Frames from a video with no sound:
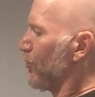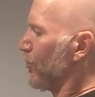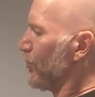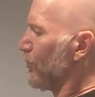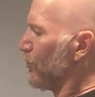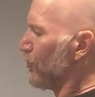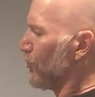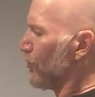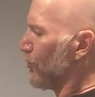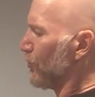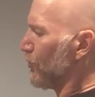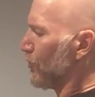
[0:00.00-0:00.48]

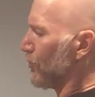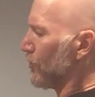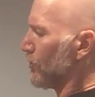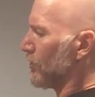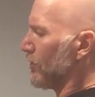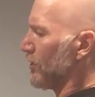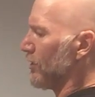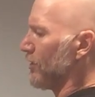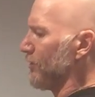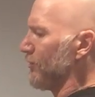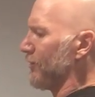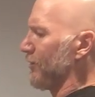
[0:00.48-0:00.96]

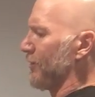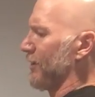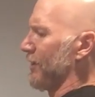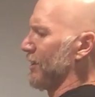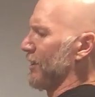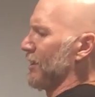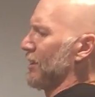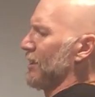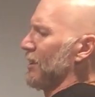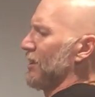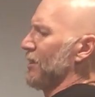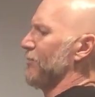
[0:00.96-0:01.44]
Pull,
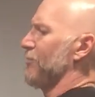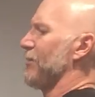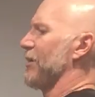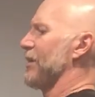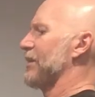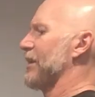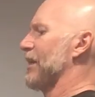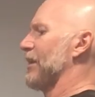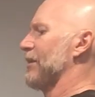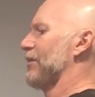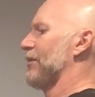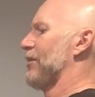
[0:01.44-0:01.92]

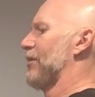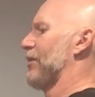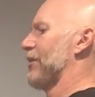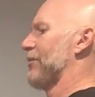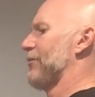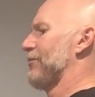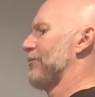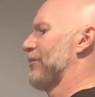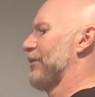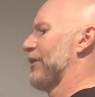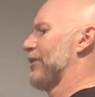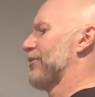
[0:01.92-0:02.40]
Make that
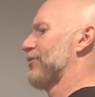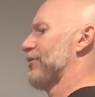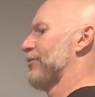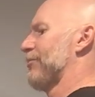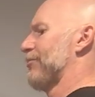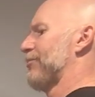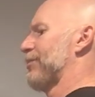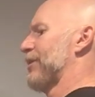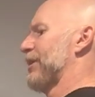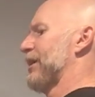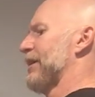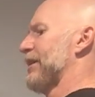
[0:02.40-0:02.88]
line nice
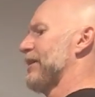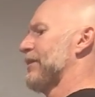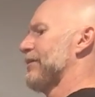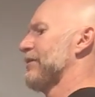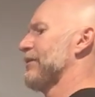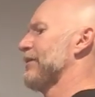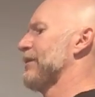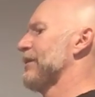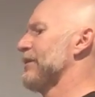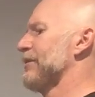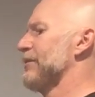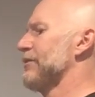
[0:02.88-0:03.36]
and
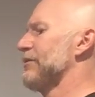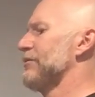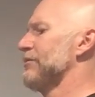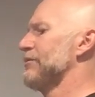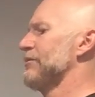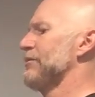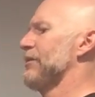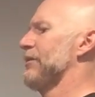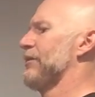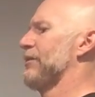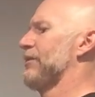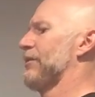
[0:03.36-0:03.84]
parallel.